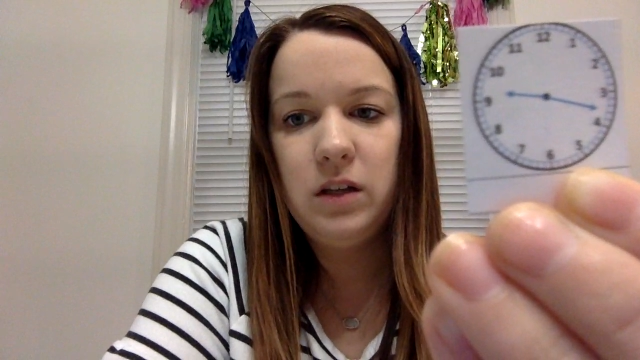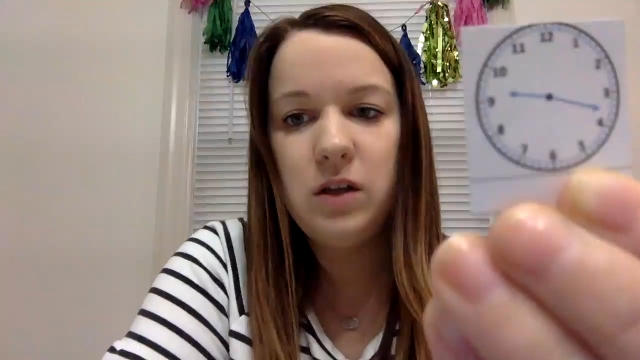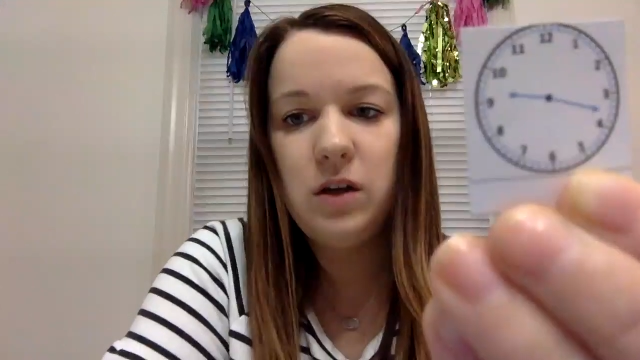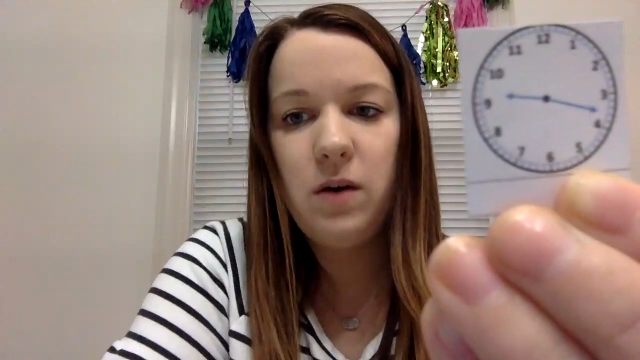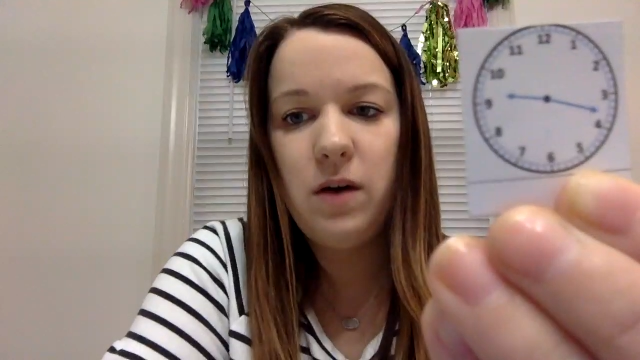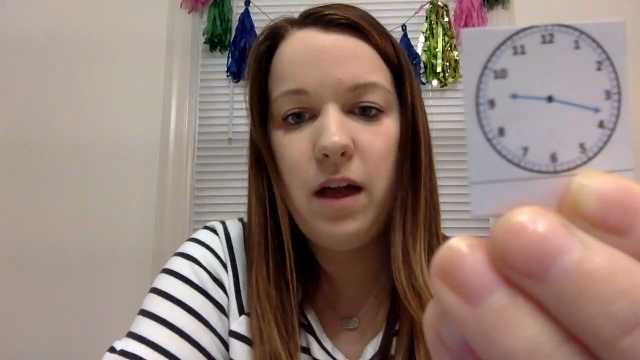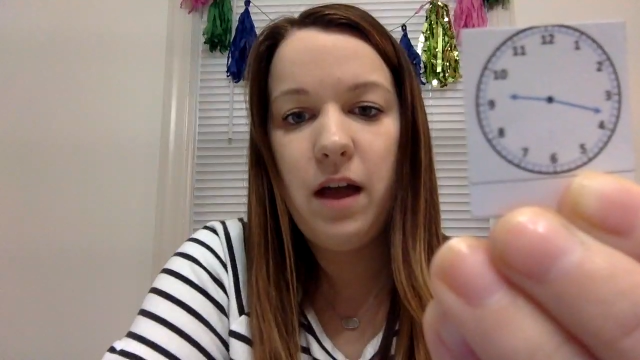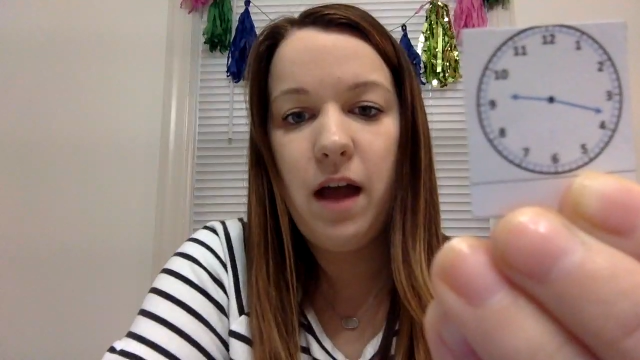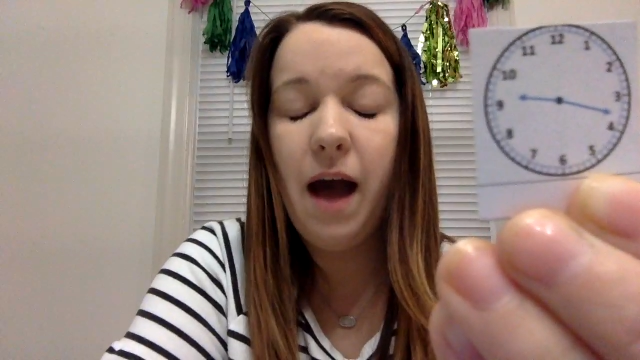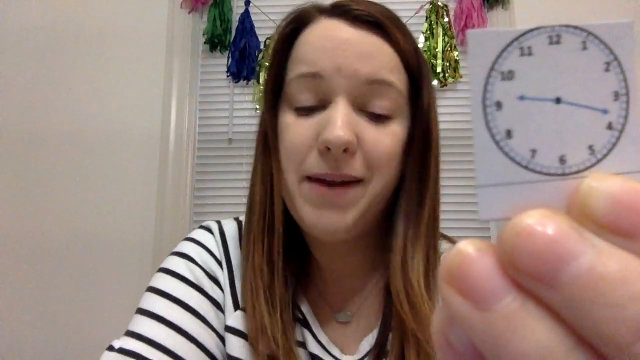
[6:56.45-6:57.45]
So
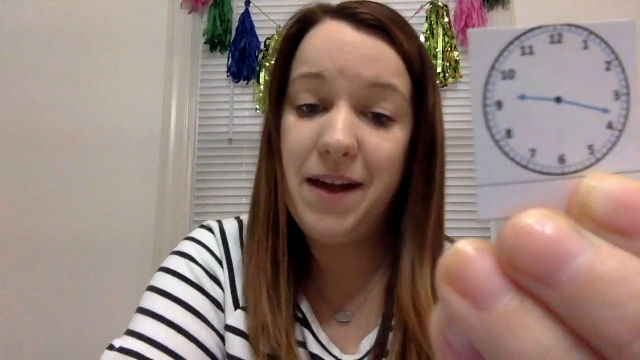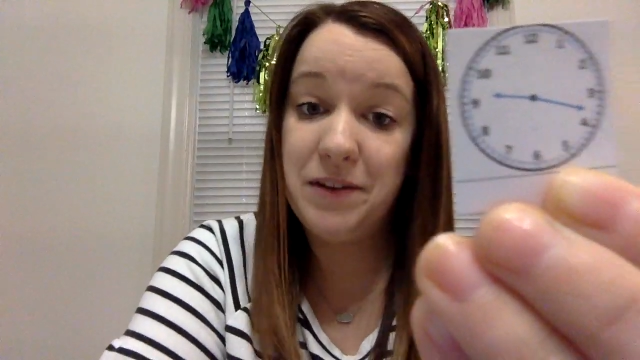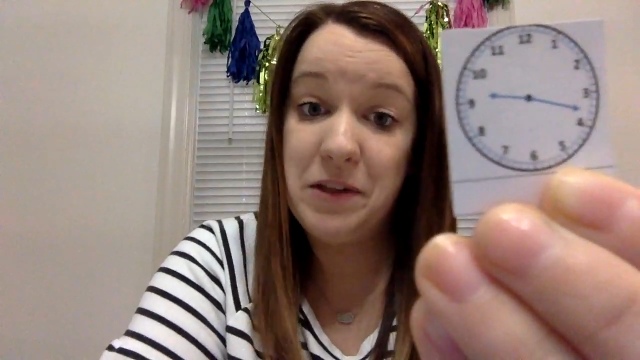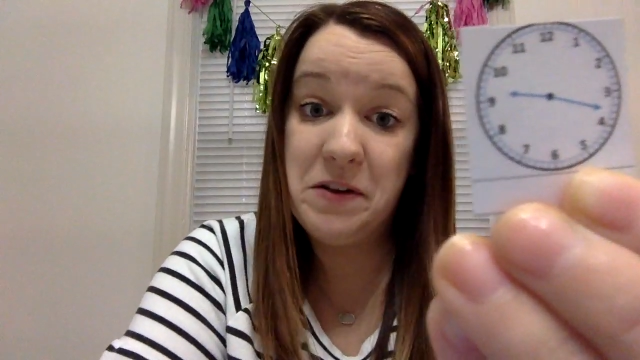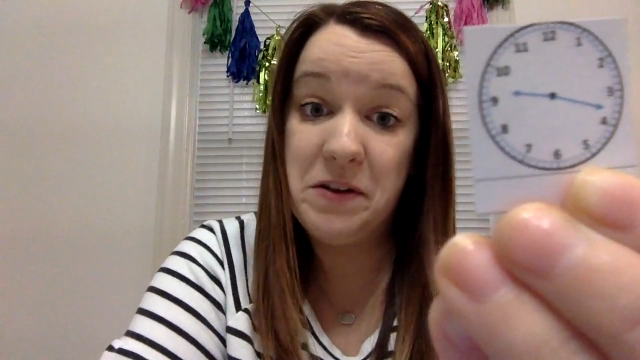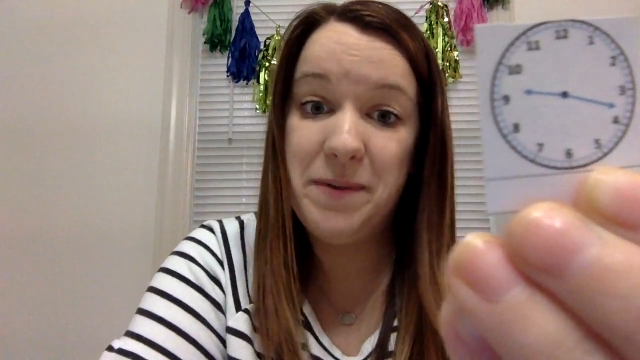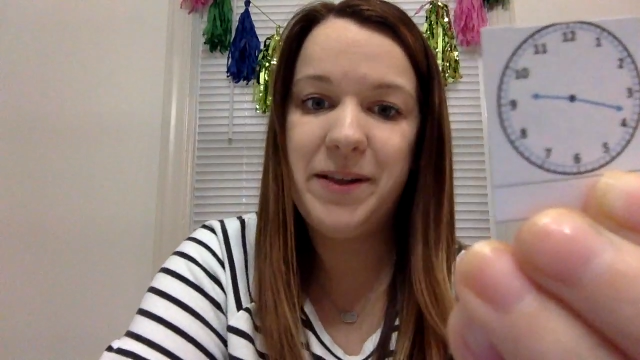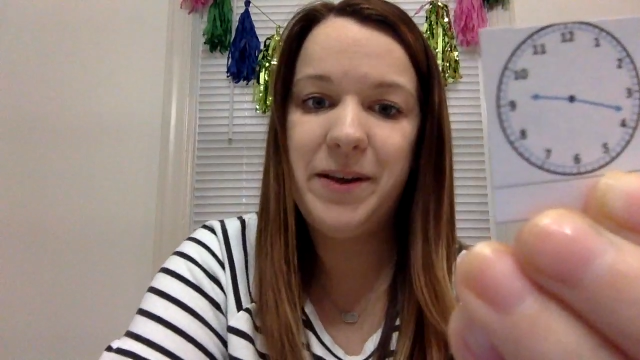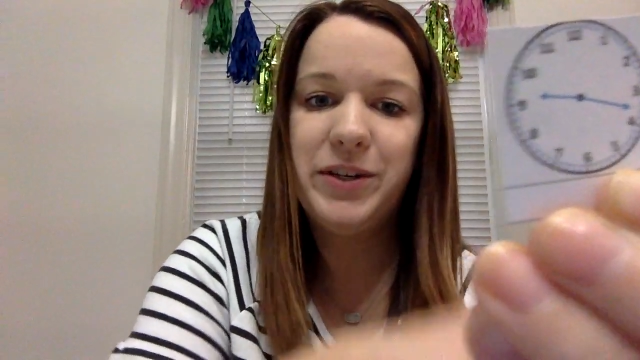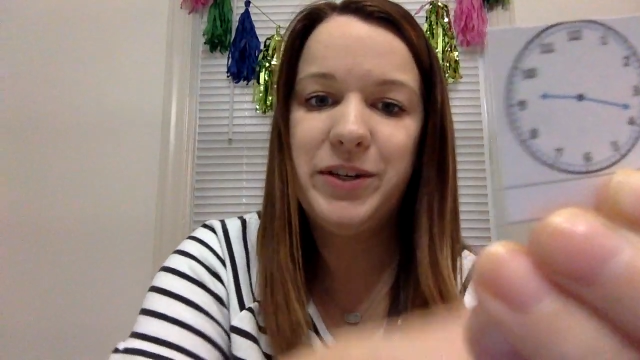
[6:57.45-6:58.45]
I'm going to have to look a little bit
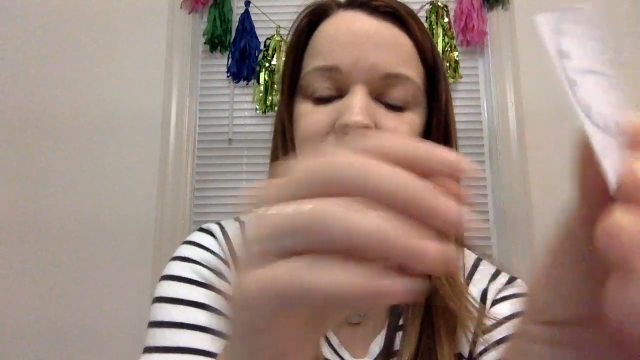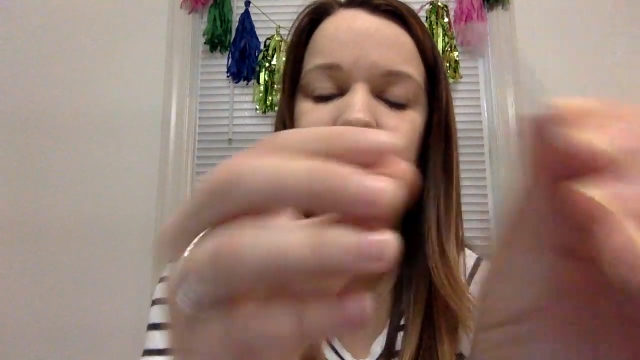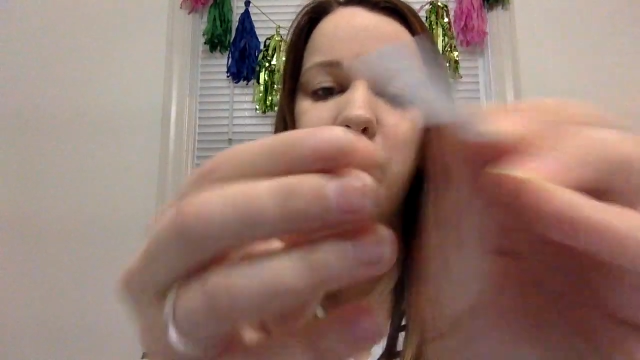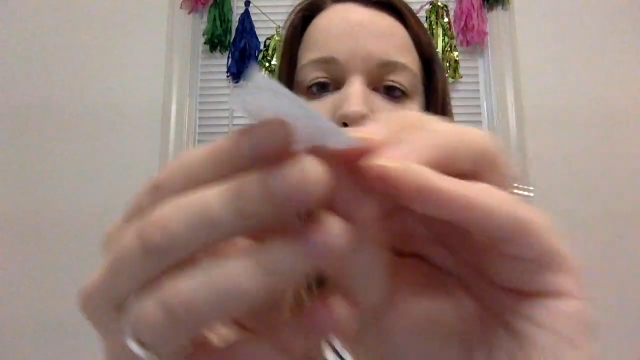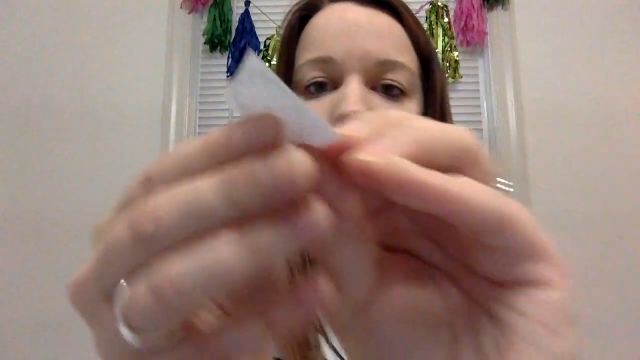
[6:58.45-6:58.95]
closer because it's a little